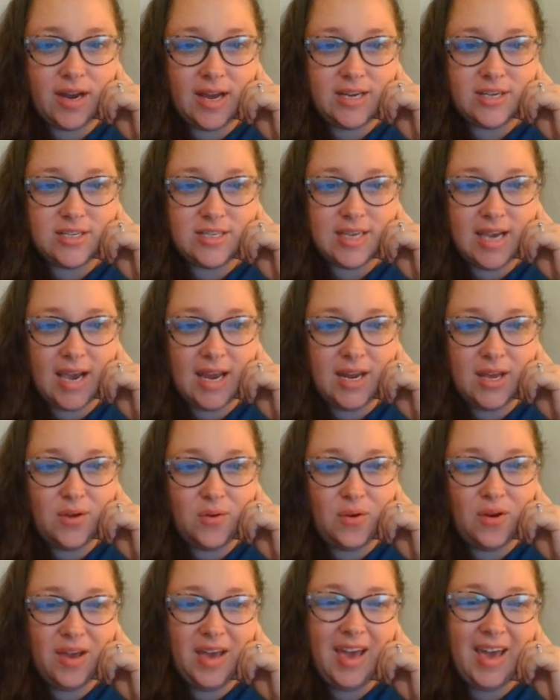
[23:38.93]
I just
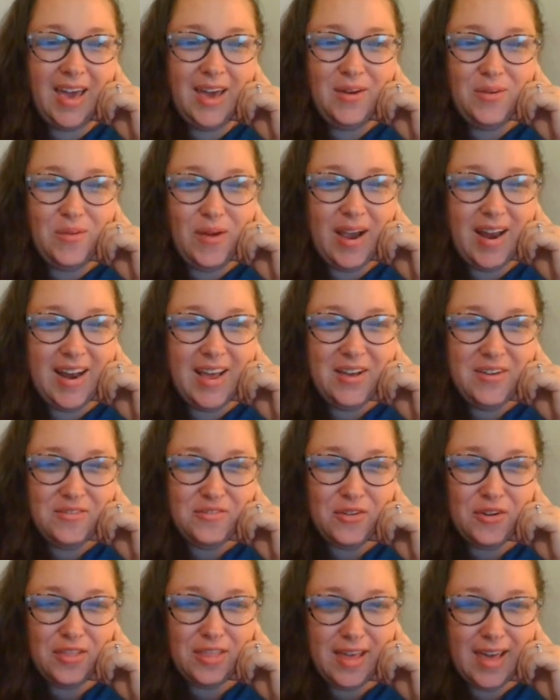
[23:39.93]
hate waiting
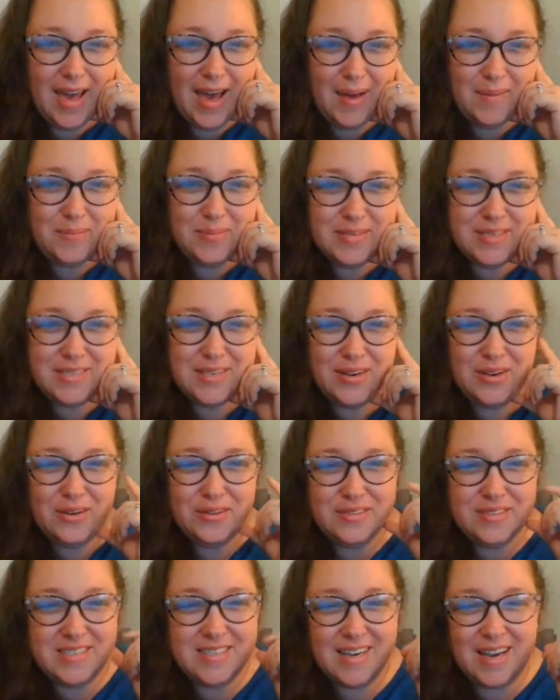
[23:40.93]
for the
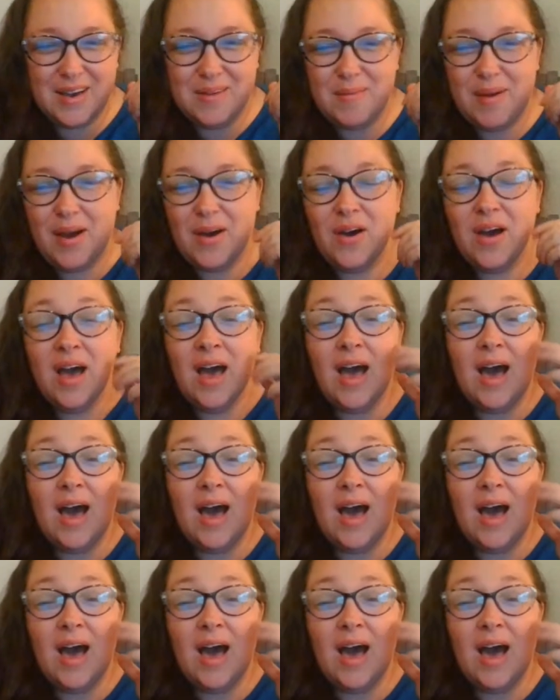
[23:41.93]
episodes to come out.